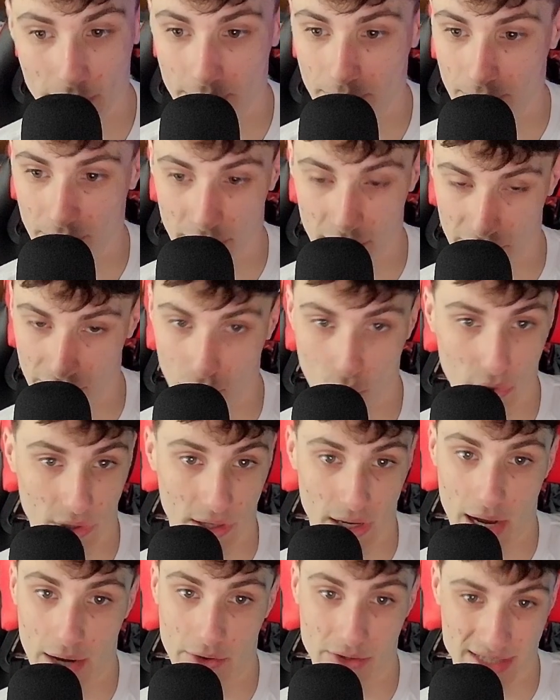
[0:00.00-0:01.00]
the
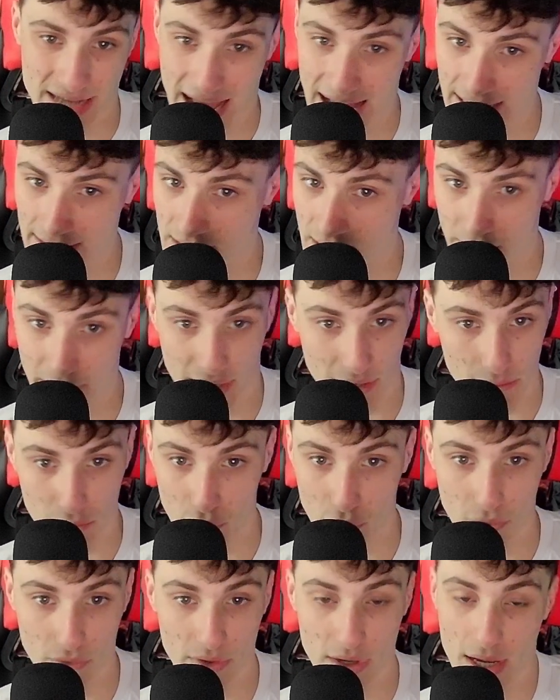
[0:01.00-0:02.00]
49ers had to make a
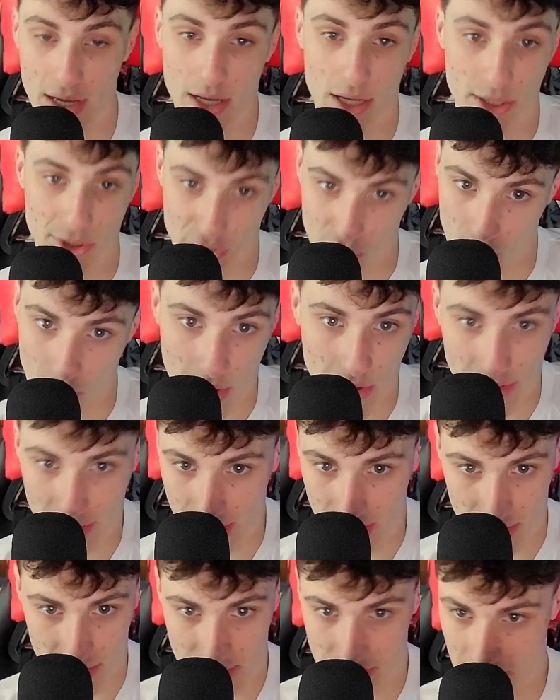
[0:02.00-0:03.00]
move to go out and get a
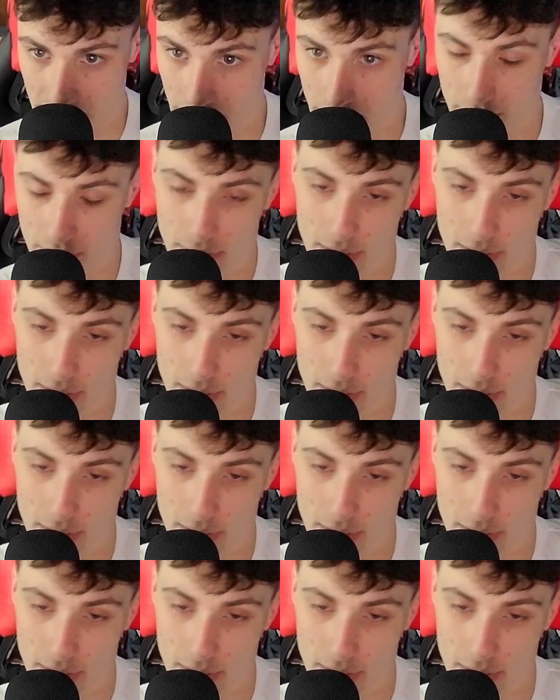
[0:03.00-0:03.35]
center.